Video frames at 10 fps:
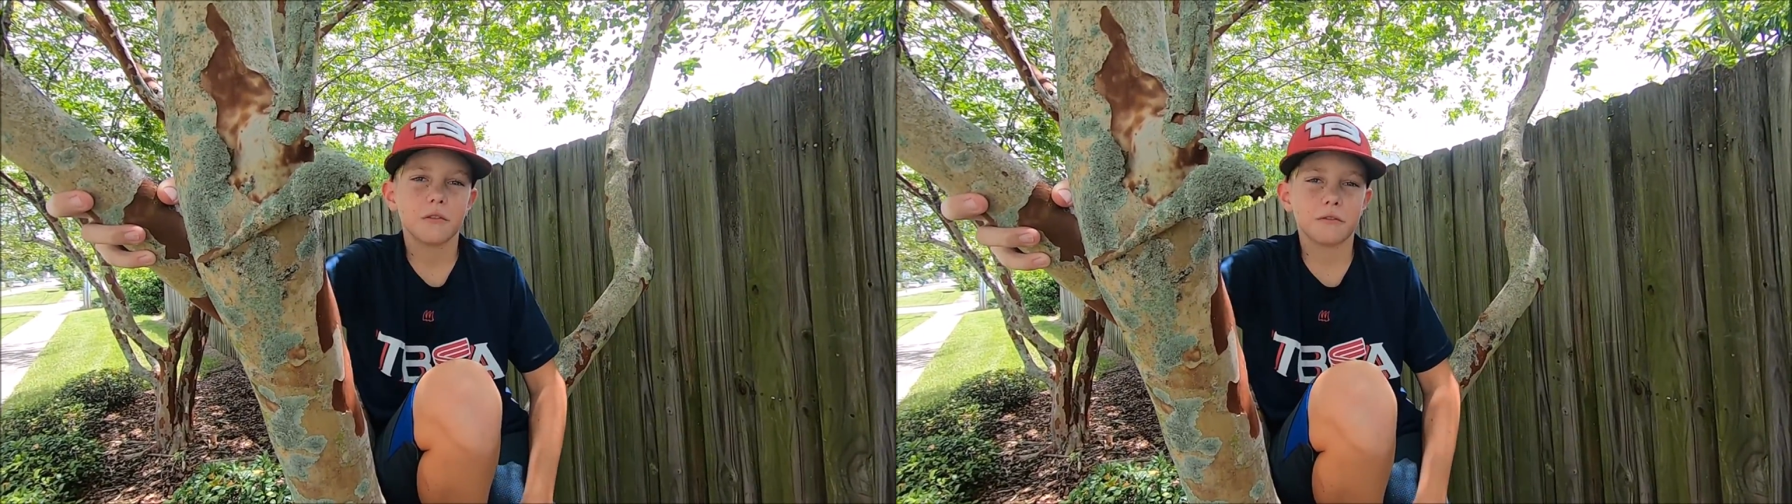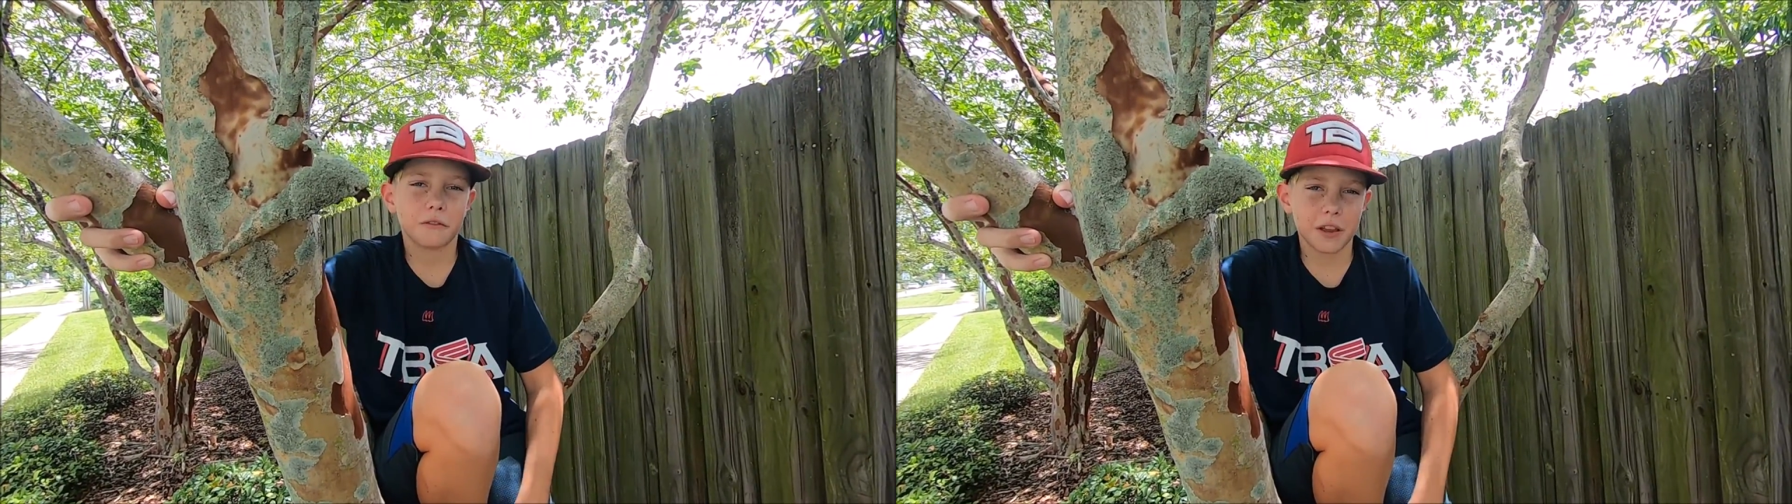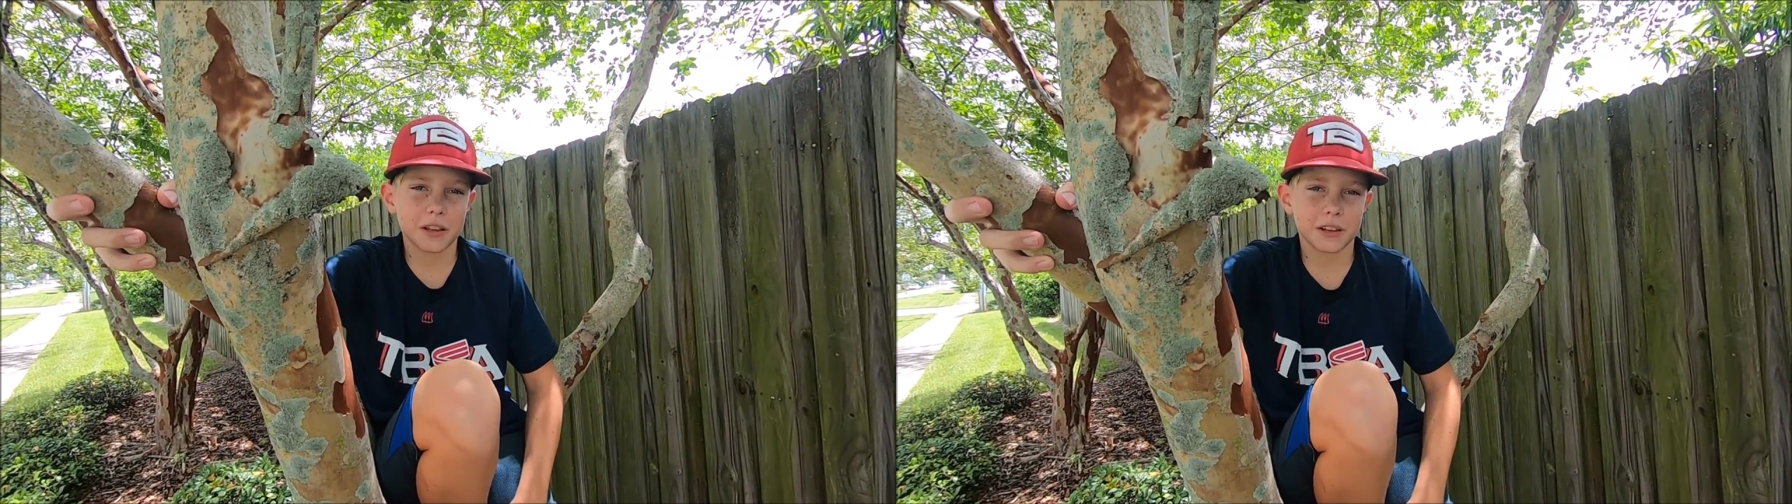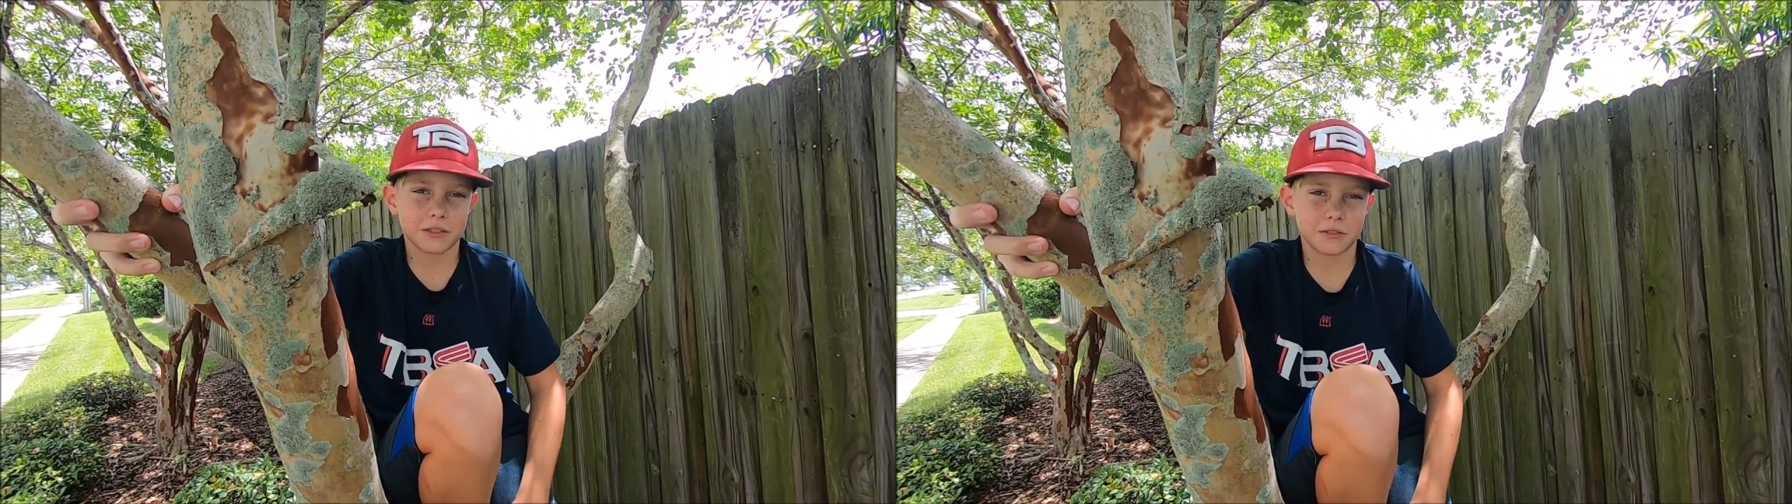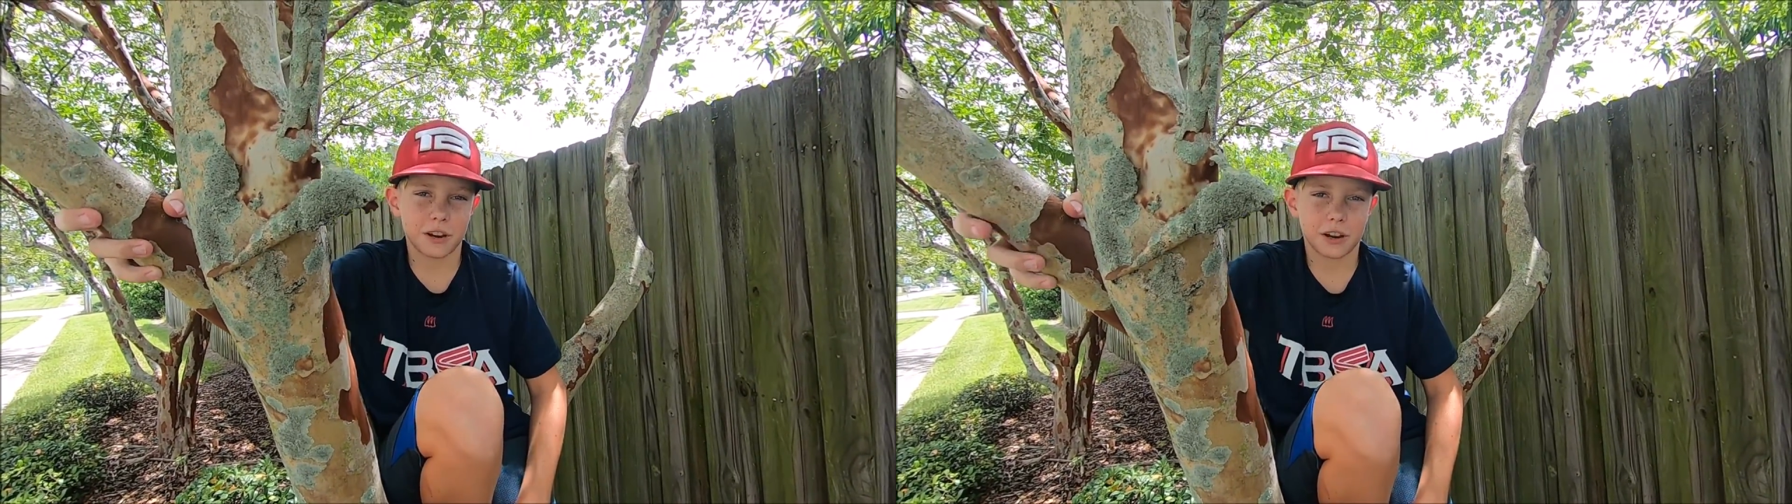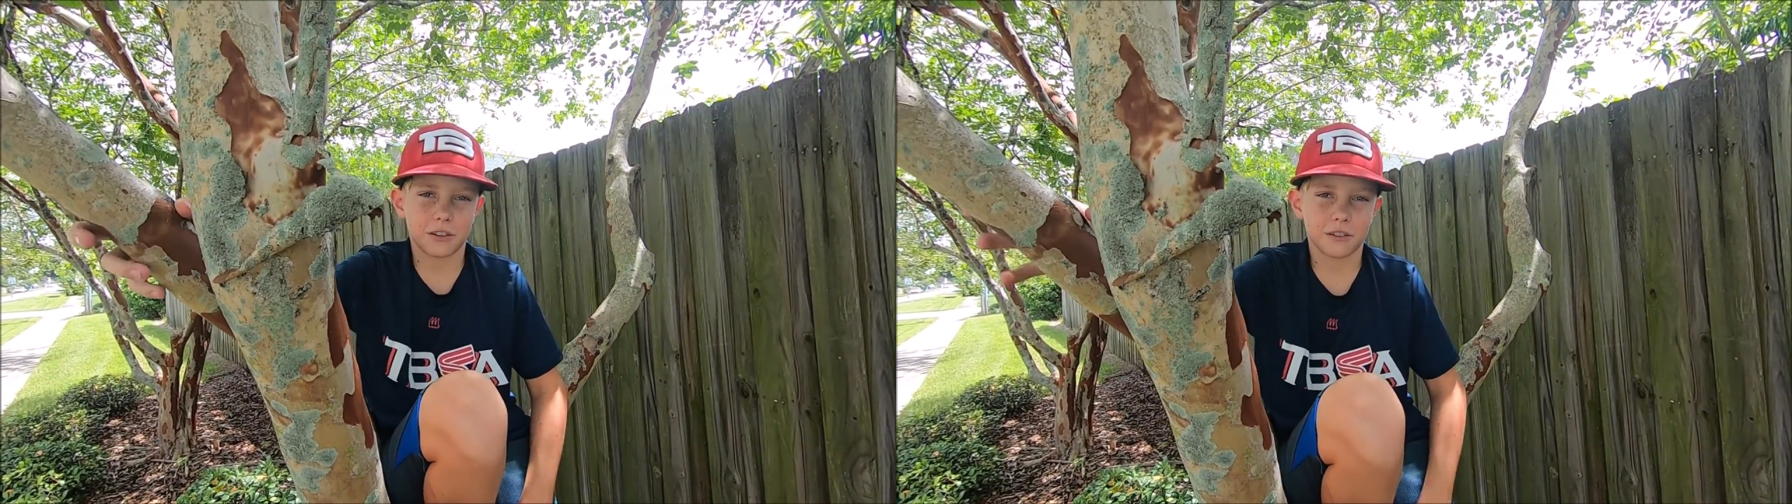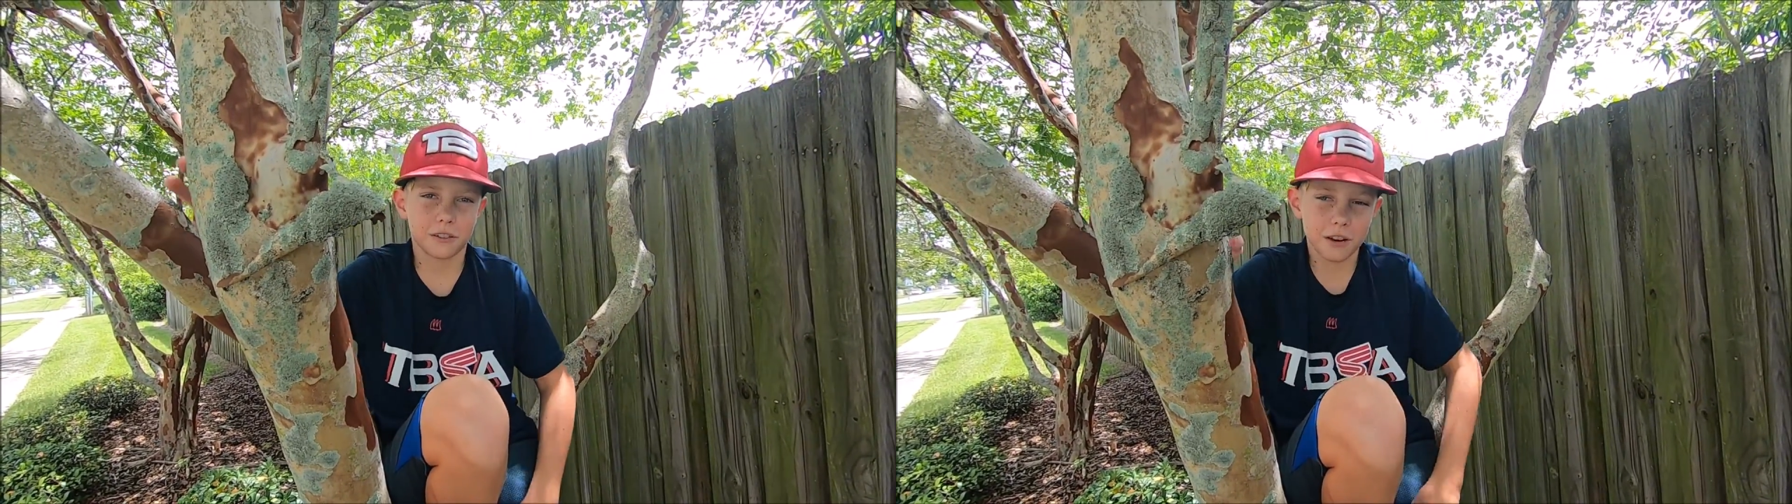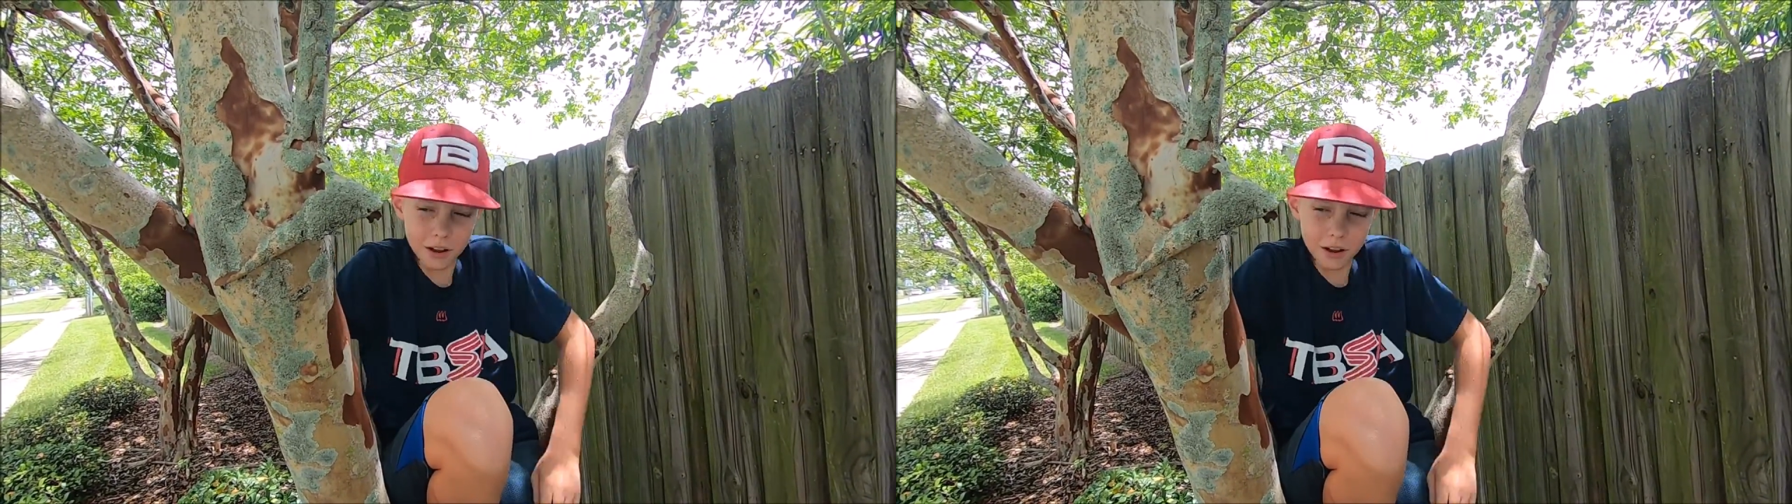Fitness Trainer.